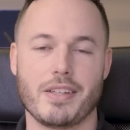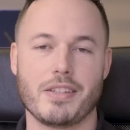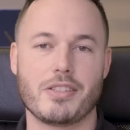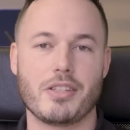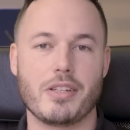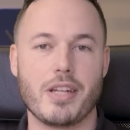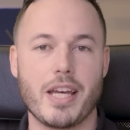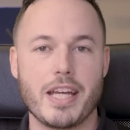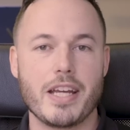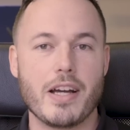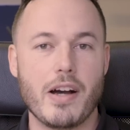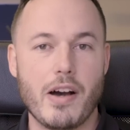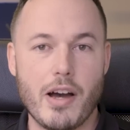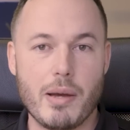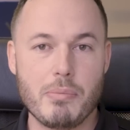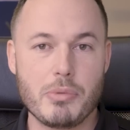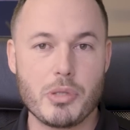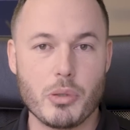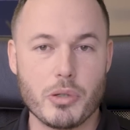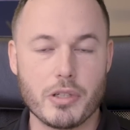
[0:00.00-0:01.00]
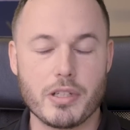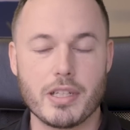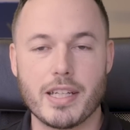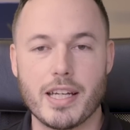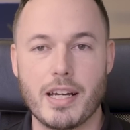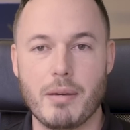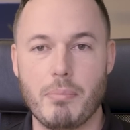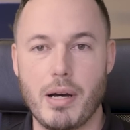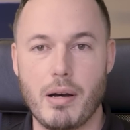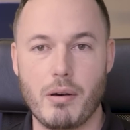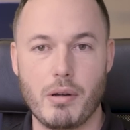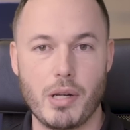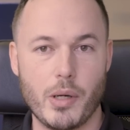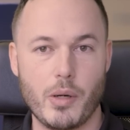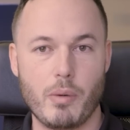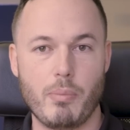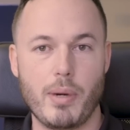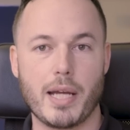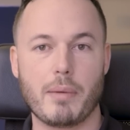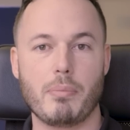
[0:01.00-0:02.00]
Today, I'm talking about
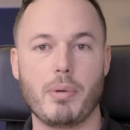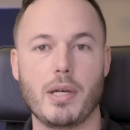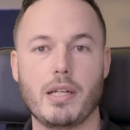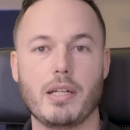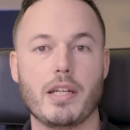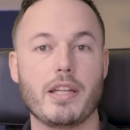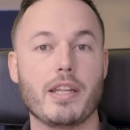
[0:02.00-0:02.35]
lower back pain